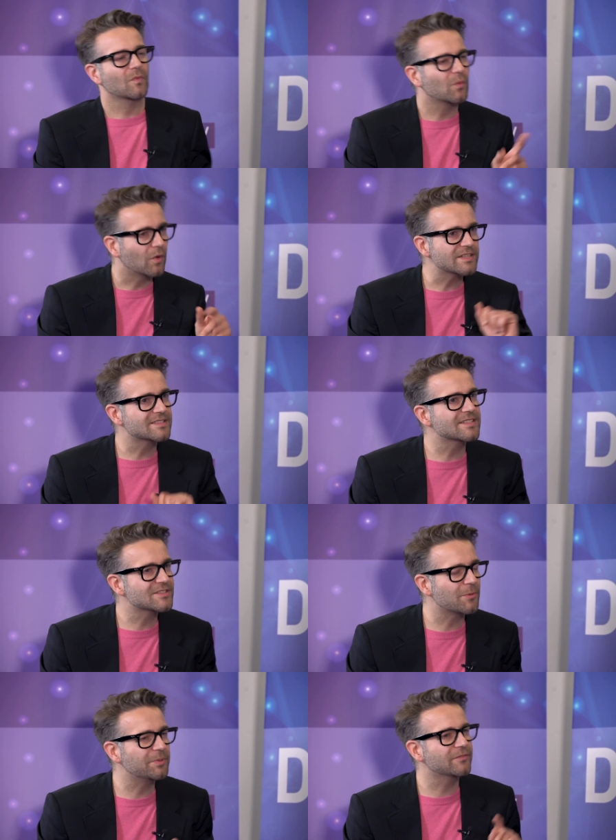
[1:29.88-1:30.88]
Why is this
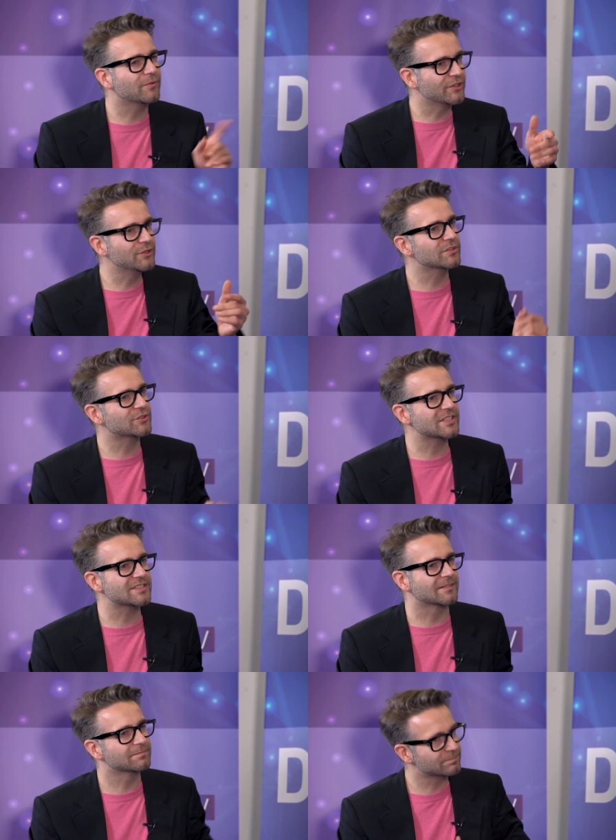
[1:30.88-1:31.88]
topic for you
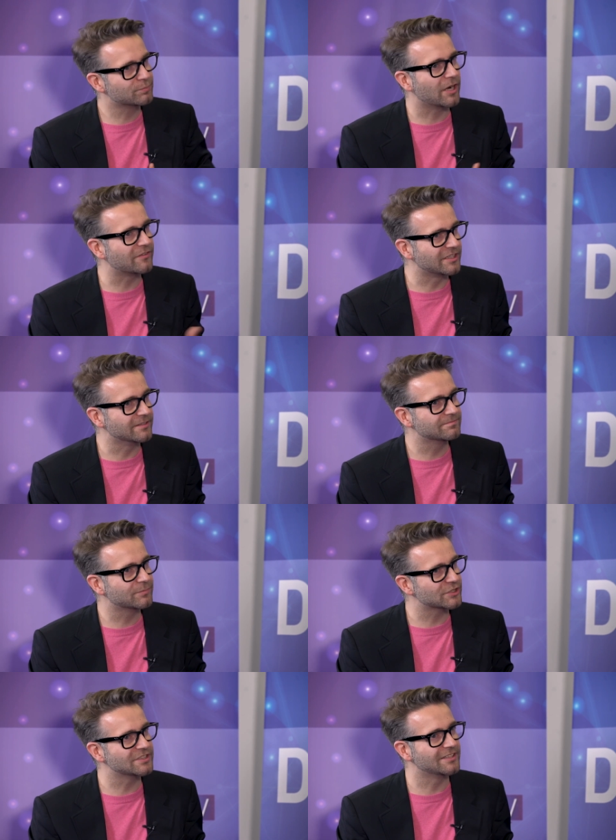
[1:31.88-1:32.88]
interesting privately,
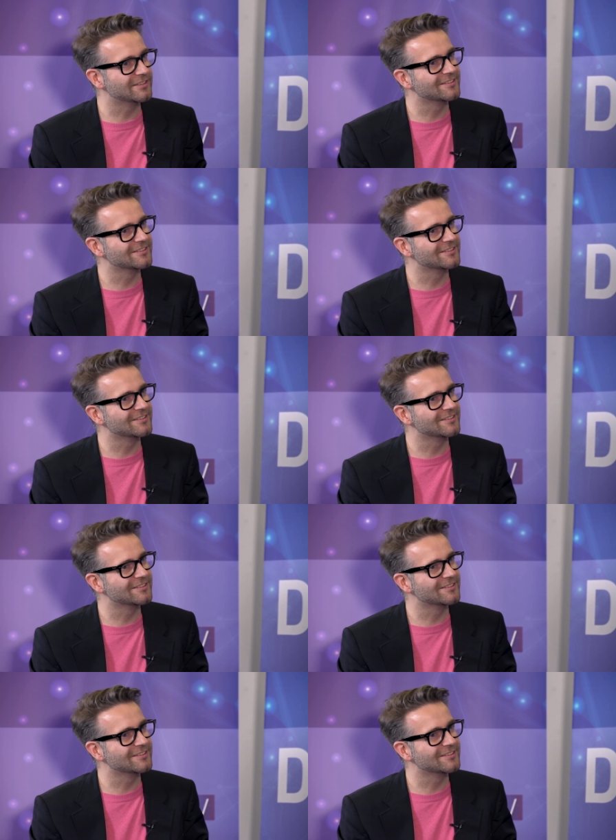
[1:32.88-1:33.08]
personally?